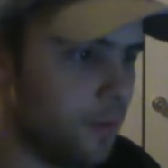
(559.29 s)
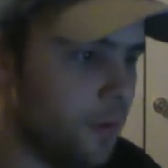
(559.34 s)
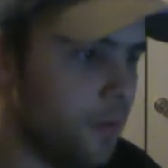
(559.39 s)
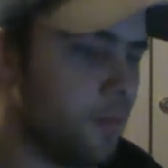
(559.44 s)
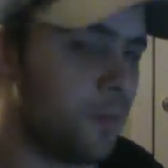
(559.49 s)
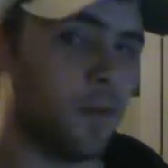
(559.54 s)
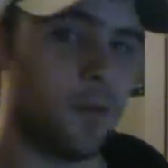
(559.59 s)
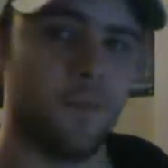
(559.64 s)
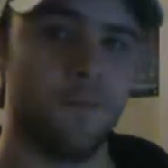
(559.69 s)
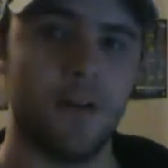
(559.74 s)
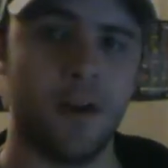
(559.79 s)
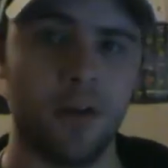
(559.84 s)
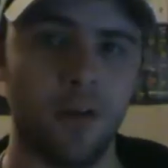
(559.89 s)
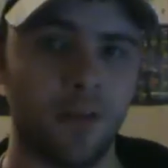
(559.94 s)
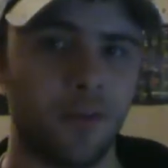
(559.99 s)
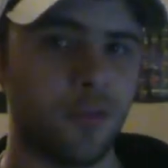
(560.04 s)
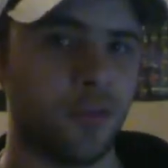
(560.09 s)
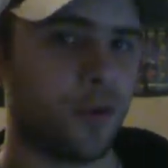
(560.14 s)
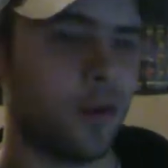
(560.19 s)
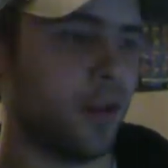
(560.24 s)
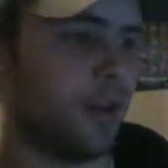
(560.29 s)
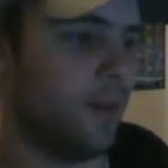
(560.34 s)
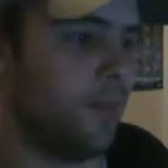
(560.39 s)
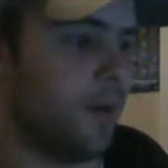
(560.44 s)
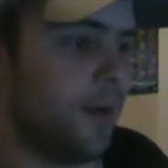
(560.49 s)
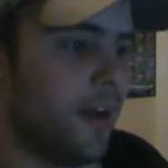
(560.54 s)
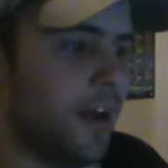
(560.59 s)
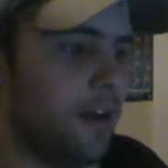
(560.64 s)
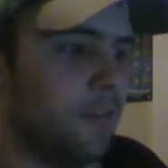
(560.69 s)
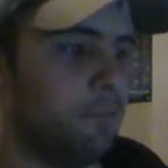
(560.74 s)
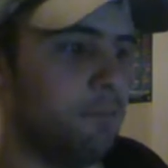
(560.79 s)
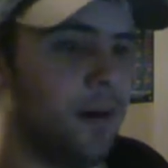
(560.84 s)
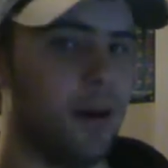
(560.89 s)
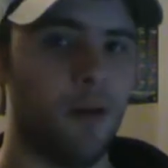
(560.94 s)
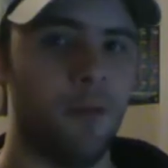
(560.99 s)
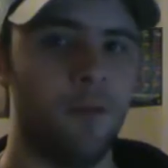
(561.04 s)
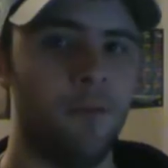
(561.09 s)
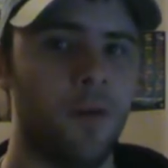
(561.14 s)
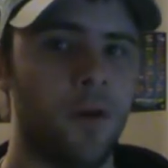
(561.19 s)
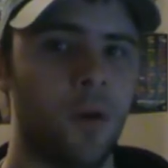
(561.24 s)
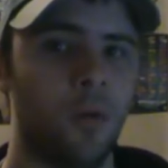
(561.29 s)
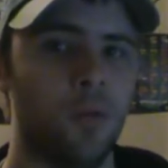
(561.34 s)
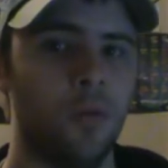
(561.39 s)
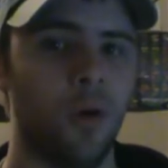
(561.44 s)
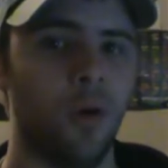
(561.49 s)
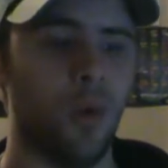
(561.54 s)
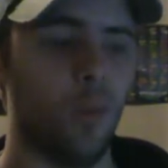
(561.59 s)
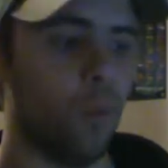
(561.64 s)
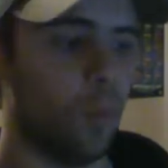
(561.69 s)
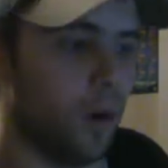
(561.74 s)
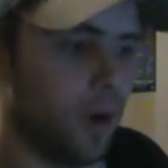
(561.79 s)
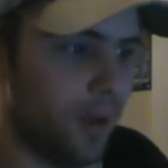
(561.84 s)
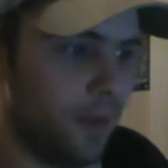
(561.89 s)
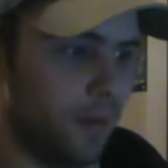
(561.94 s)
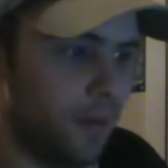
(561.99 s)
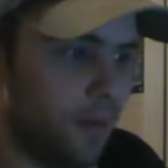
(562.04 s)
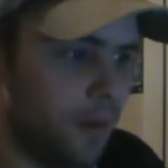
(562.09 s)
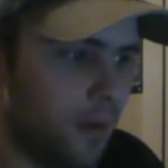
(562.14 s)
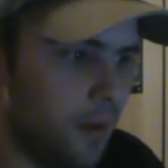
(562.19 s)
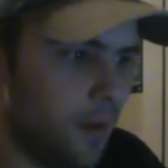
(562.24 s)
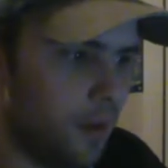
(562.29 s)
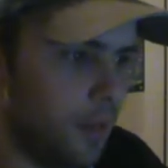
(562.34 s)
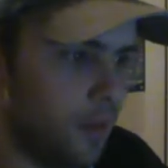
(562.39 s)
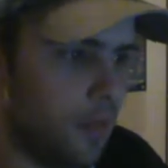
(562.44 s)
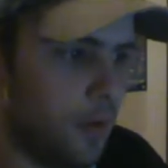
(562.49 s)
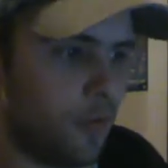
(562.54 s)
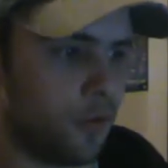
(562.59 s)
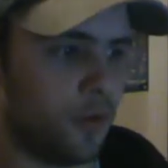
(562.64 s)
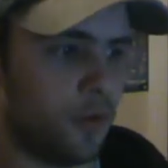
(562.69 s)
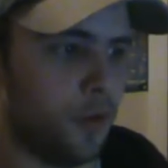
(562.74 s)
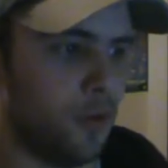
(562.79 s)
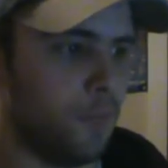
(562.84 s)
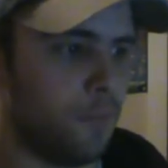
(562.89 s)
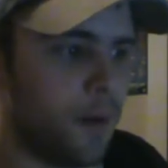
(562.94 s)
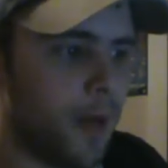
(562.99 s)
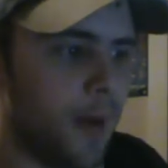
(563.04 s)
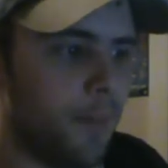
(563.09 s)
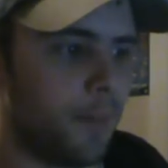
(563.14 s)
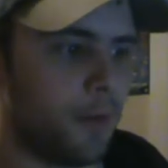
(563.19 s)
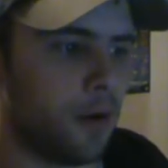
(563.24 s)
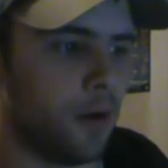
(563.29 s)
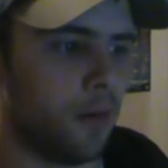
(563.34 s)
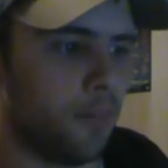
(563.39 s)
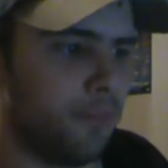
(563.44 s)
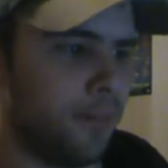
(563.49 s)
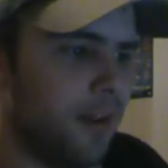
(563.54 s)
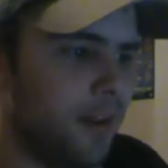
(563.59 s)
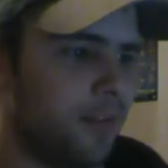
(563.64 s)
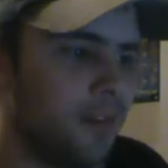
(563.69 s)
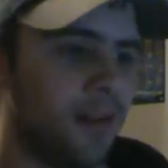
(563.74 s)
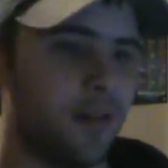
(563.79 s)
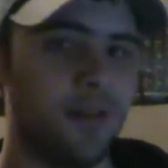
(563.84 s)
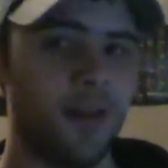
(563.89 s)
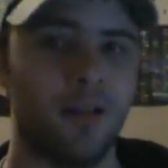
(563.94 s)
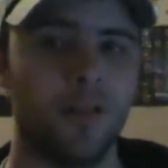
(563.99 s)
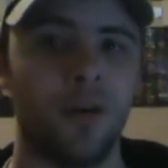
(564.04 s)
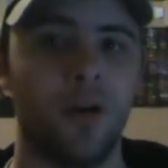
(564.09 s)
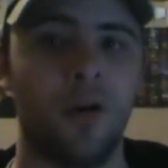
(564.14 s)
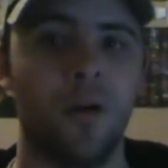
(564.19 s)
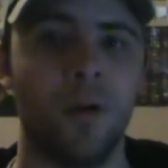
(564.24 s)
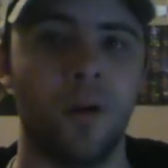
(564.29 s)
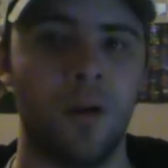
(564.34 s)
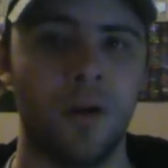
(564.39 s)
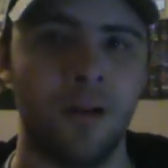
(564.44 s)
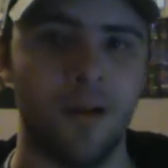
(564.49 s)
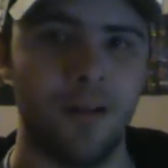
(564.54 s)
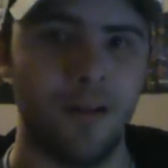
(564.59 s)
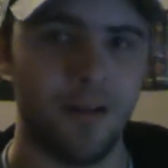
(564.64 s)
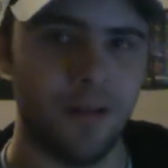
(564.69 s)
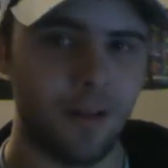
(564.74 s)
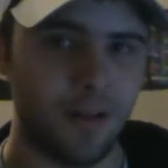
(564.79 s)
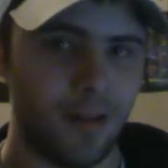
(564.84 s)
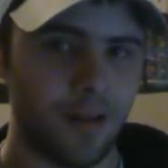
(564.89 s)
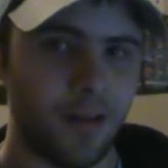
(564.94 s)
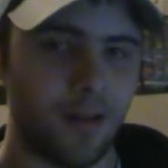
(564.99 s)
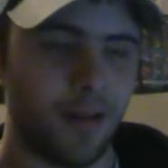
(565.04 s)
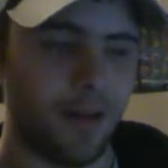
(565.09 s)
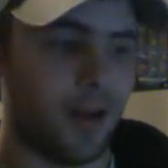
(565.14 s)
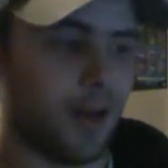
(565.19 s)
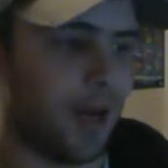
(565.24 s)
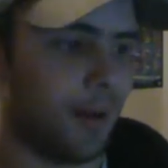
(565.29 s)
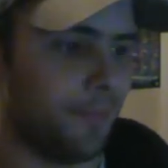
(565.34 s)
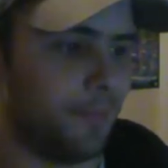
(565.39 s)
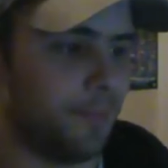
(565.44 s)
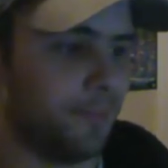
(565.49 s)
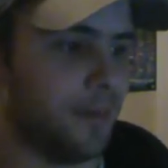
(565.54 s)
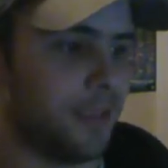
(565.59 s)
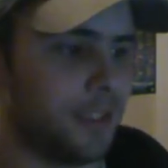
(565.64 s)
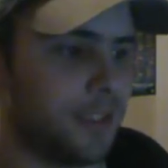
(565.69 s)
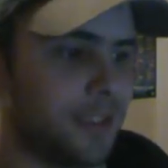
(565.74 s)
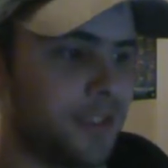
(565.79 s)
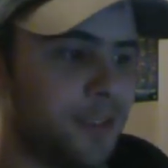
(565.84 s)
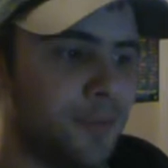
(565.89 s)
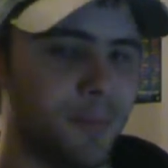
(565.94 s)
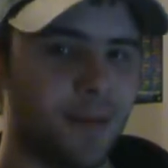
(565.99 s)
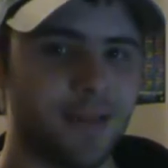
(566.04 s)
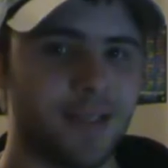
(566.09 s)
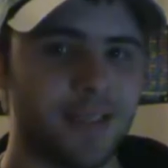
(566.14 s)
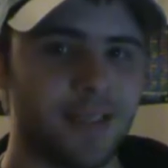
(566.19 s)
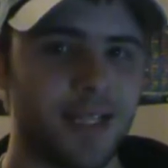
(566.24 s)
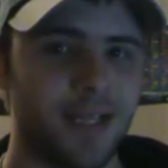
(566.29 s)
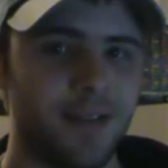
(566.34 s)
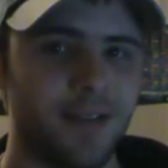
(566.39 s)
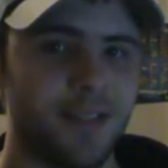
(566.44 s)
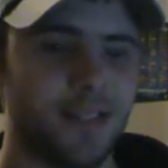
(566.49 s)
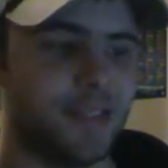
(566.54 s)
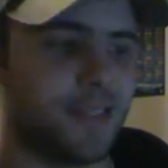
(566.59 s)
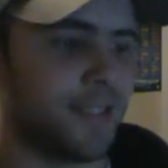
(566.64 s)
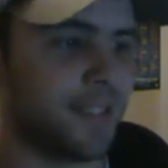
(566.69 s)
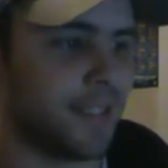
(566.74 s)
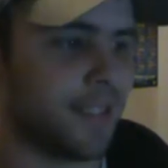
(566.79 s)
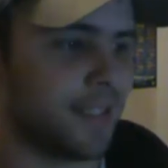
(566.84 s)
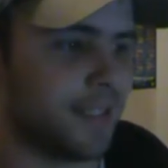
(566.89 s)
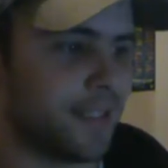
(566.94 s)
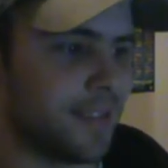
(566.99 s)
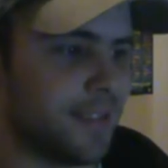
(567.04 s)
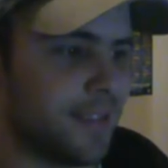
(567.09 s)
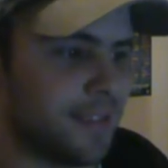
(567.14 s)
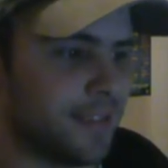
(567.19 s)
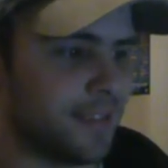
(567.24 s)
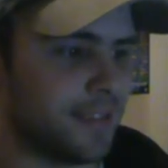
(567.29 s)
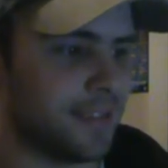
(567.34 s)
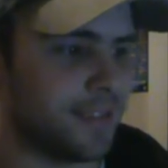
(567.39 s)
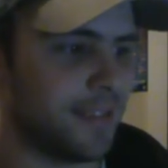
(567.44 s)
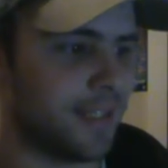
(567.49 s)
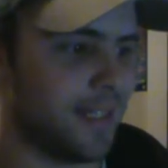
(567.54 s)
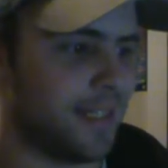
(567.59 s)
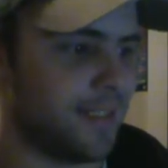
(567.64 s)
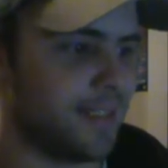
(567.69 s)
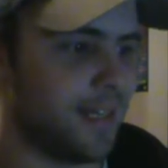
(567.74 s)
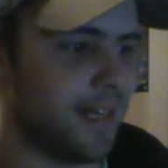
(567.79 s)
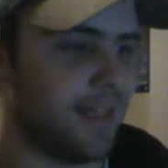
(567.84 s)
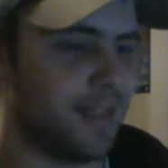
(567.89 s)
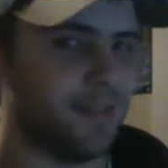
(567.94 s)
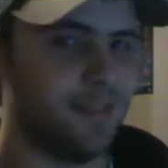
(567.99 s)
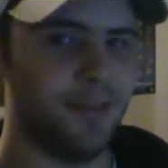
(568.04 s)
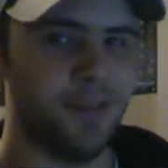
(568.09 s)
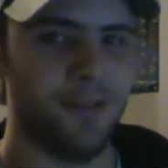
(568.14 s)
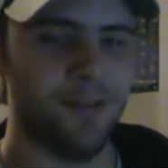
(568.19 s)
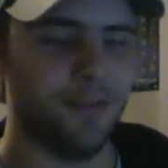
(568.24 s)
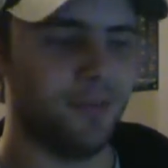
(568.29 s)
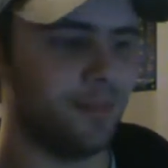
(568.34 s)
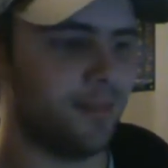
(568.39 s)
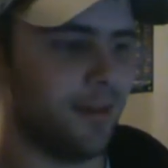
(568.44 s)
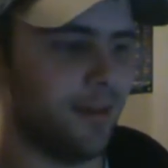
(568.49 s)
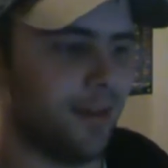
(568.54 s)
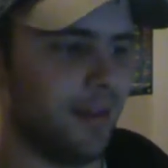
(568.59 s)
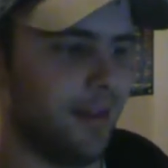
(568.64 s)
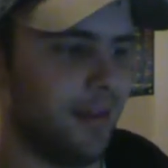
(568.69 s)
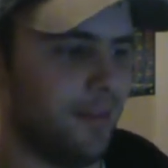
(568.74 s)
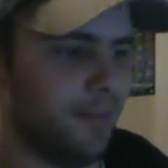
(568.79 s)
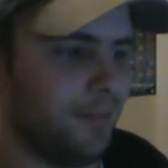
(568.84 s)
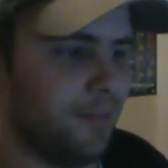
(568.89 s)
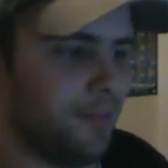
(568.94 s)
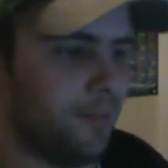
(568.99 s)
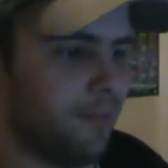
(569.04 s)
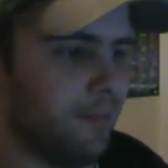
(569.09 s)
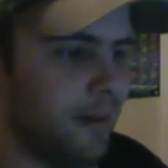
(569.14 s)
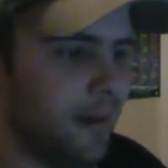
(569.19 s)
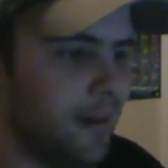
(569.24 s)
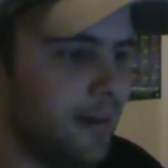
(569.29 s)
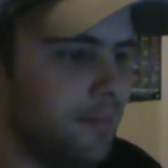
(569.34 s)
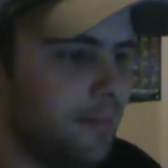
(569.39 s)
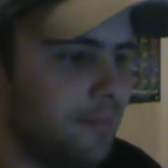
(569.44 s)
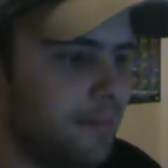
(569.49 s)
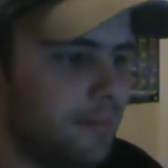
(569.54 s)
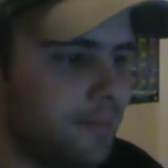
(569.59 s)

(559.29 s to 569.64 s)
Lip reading: For our final story, we have Battlefield 1. There's a new map called Price de Tahor. I'm assuming that's how you say it, because I don't really read